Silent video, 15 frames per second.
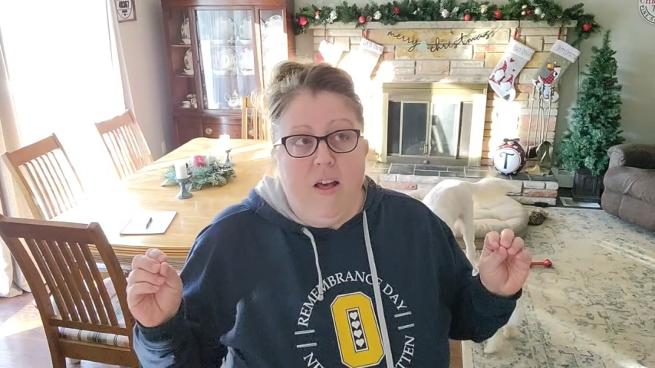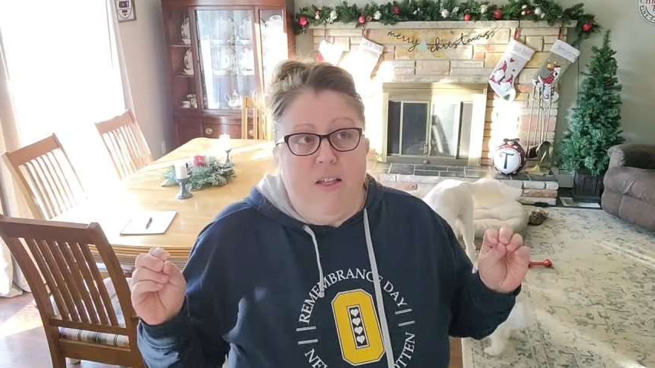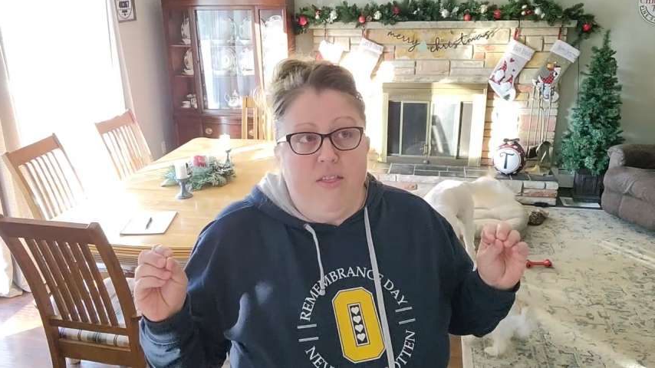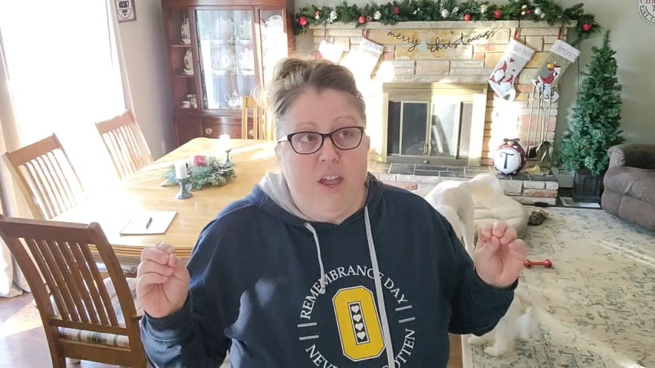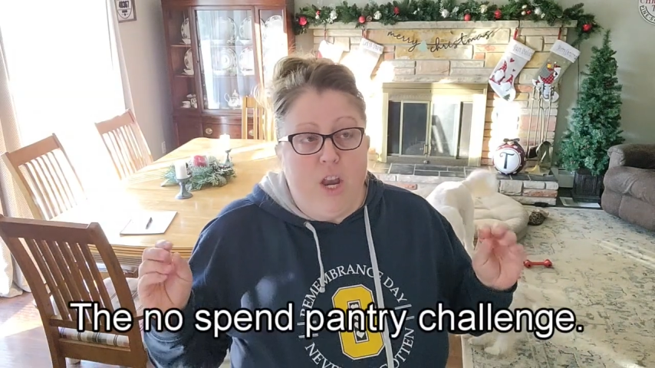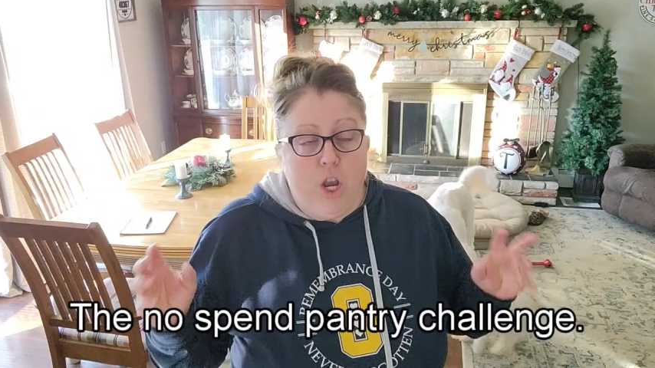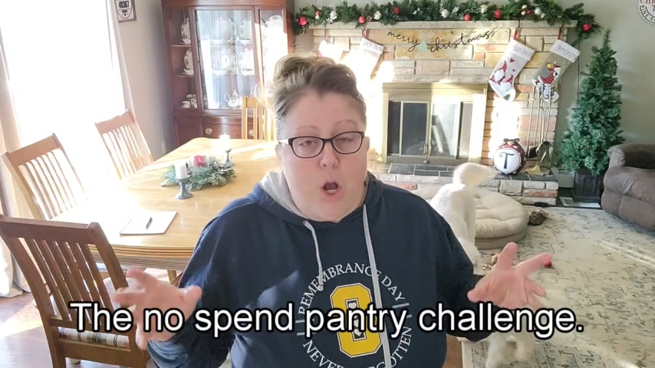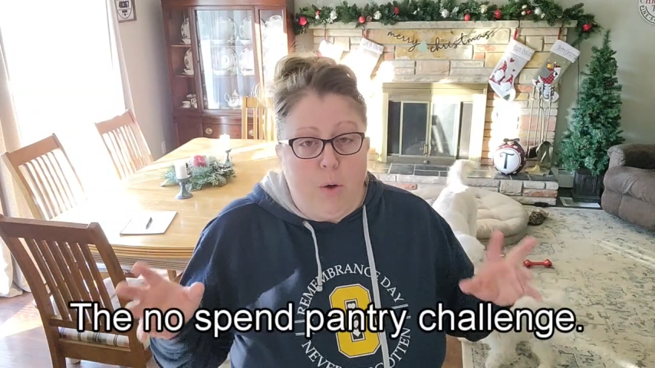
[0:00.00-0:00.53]

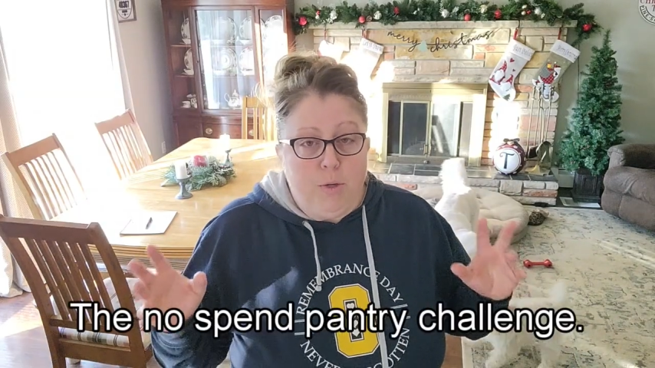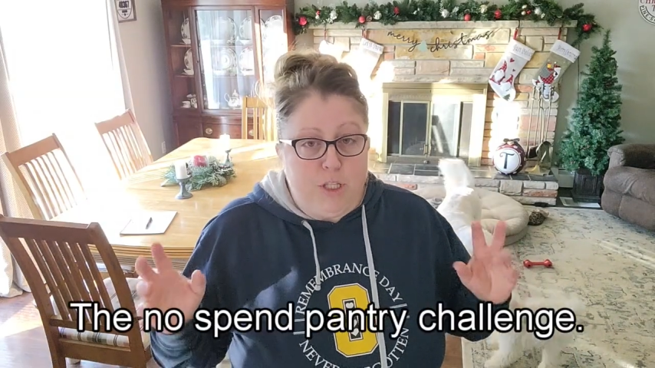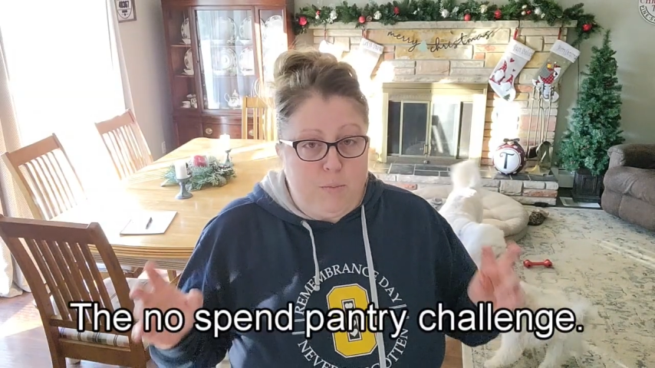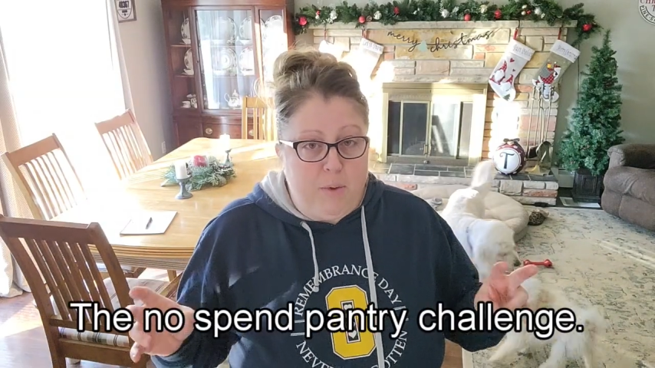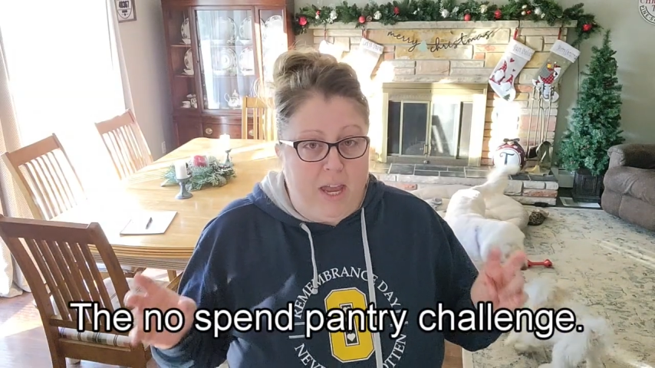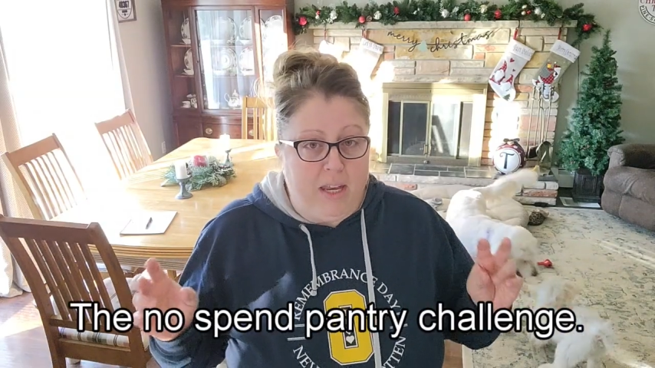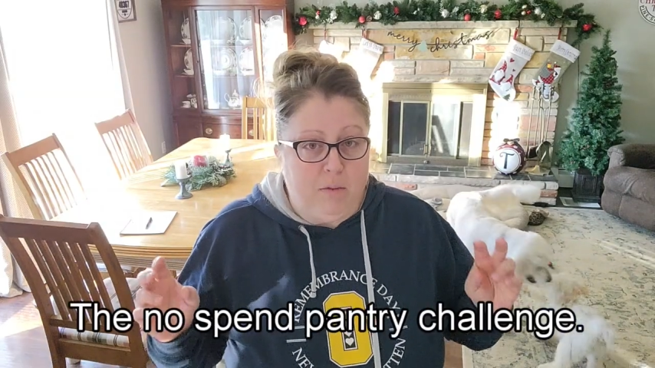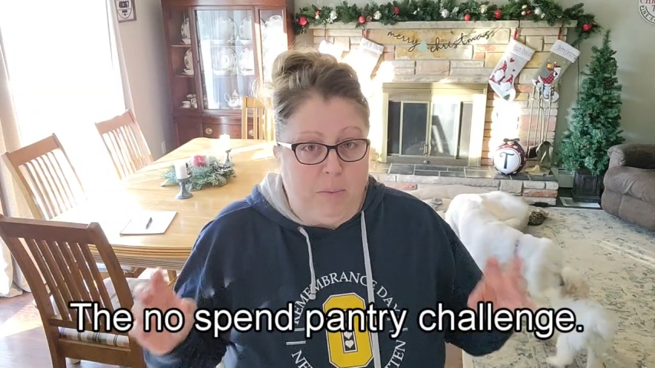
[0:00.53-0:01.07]
the No
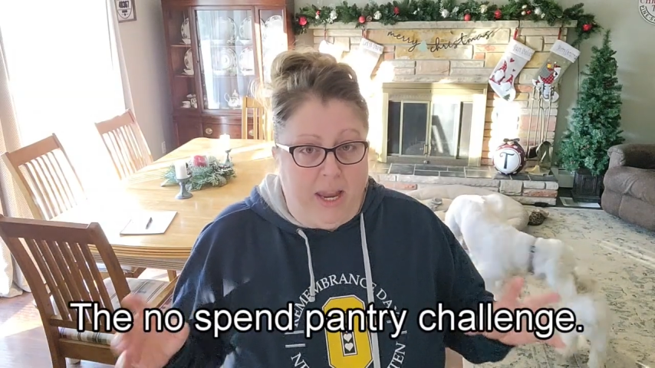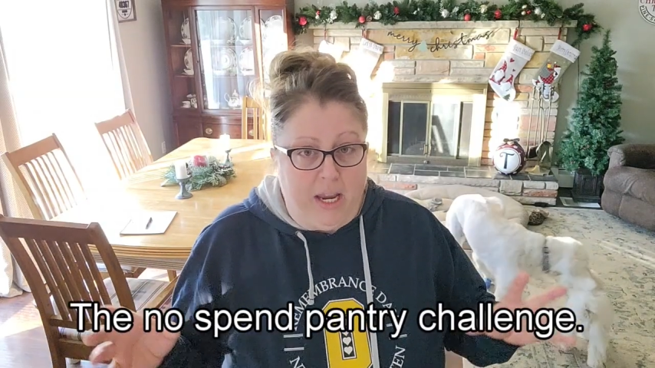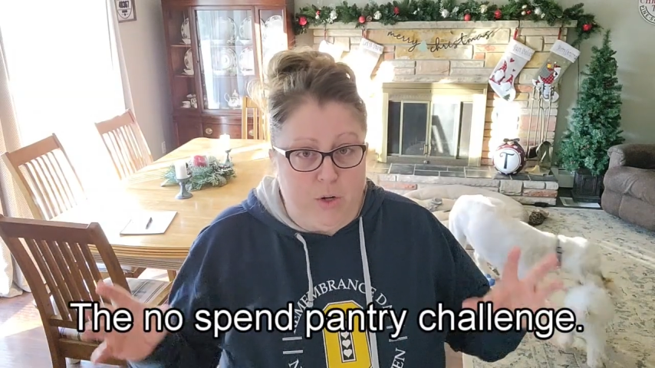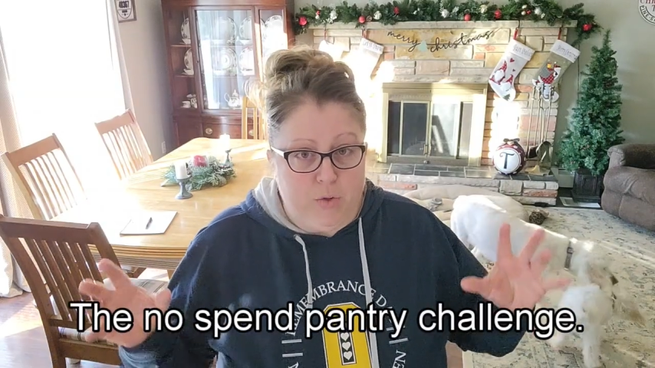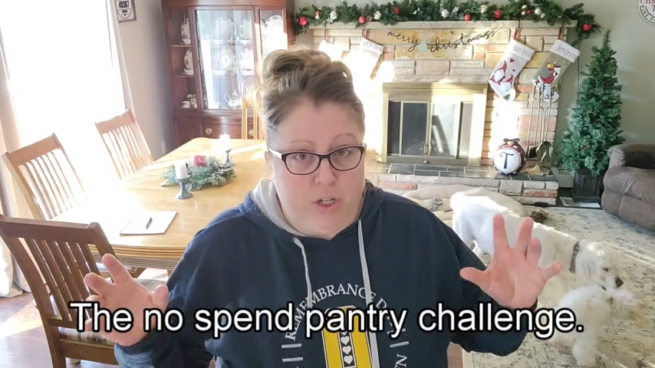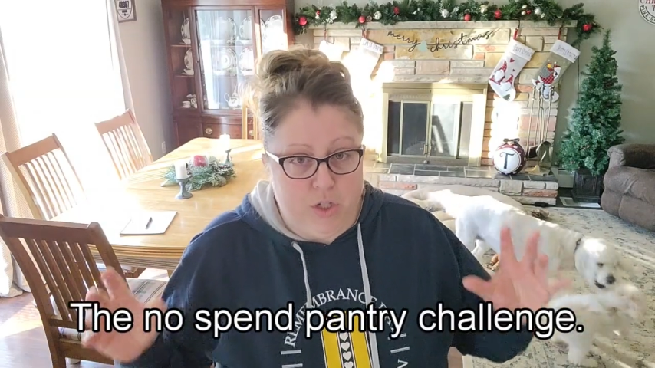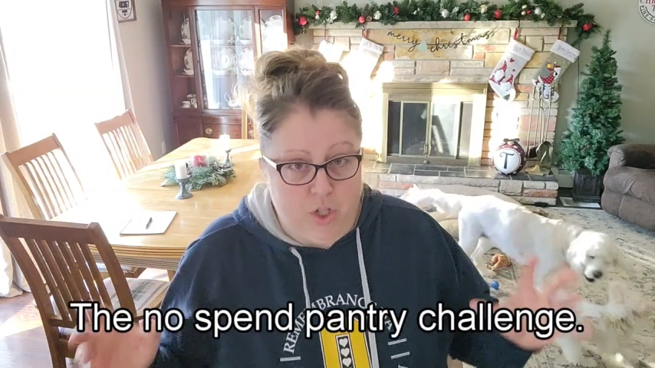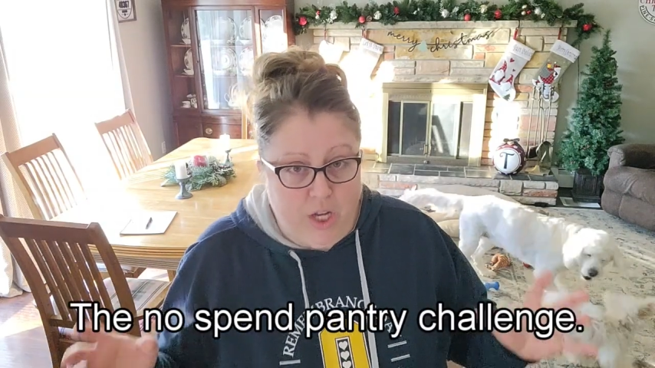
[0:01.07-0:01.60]
Spend
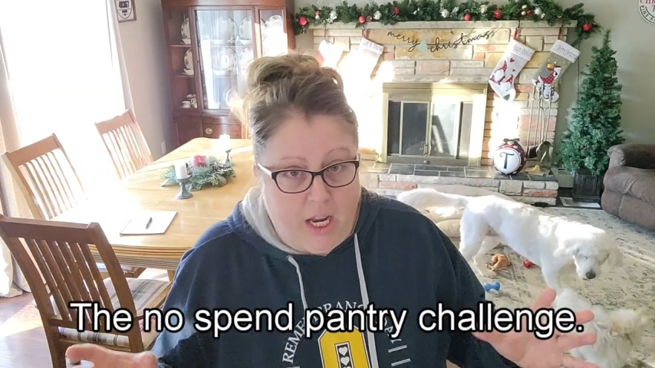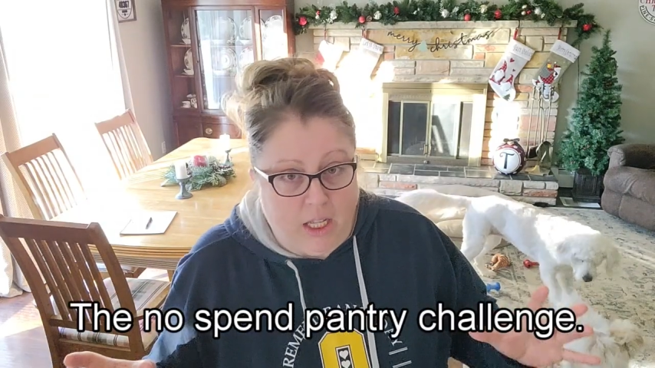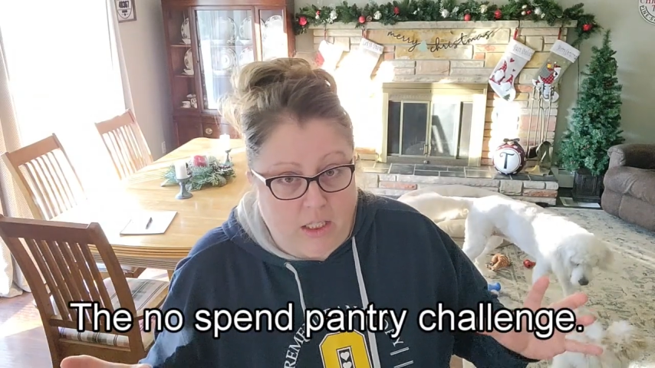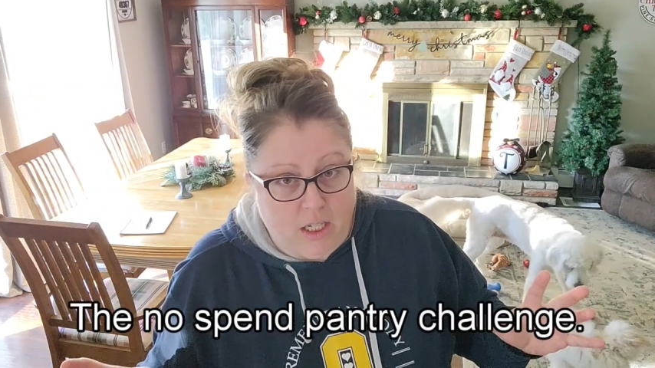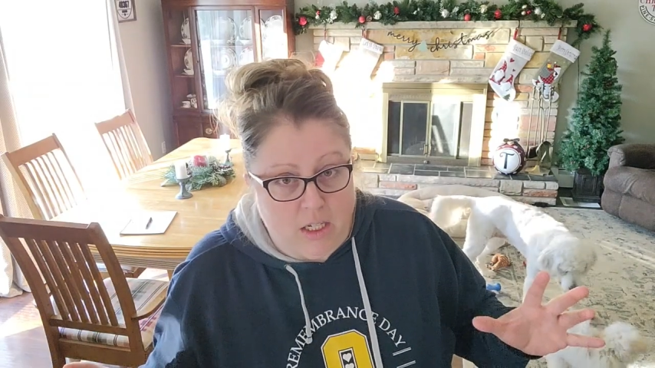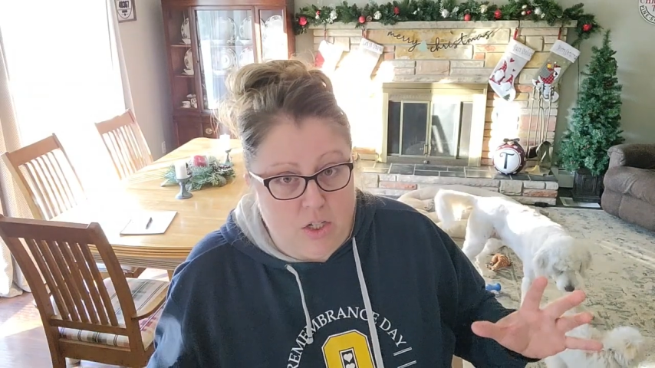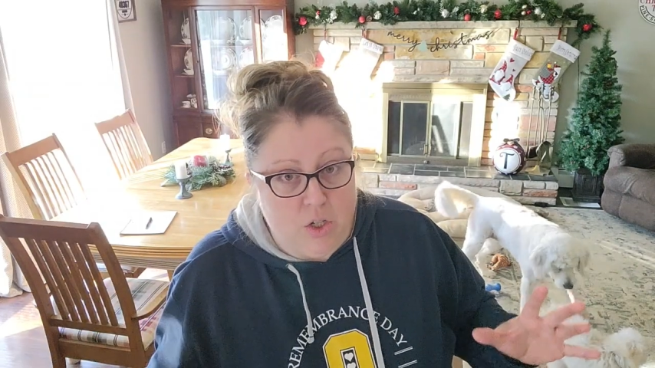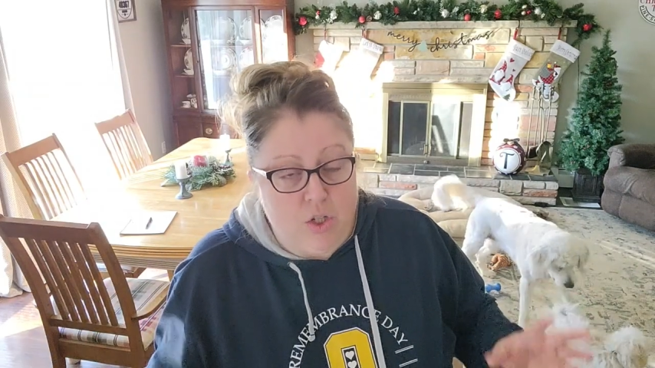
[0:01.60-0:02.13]
Pantry
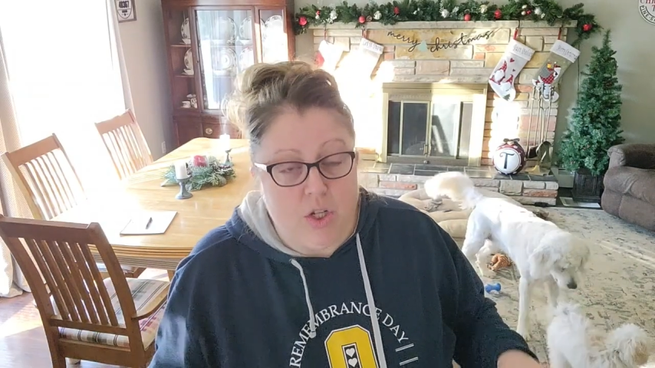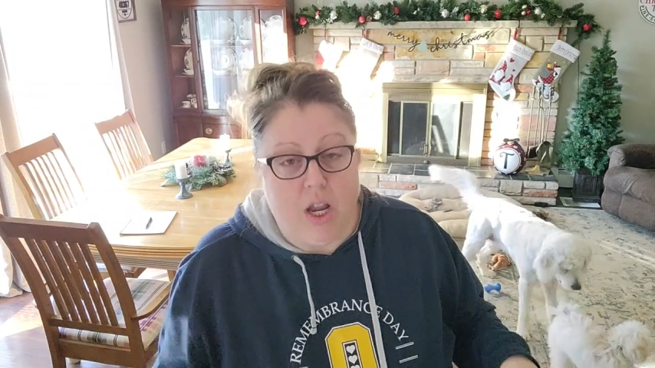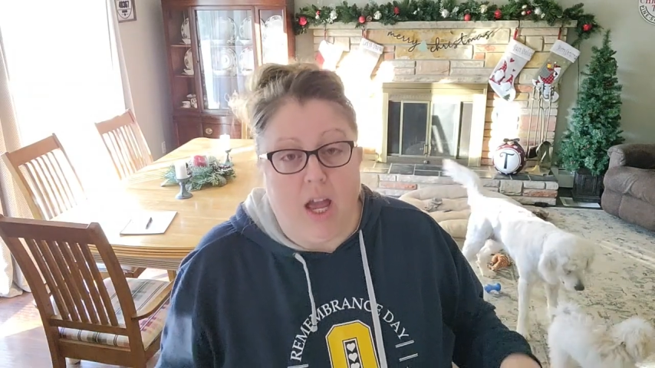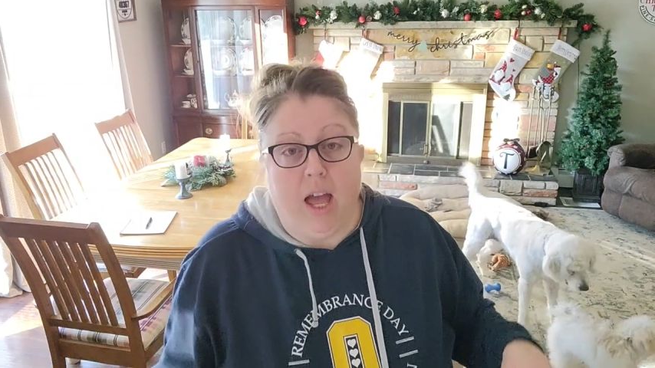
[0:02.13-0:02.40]
Challenge.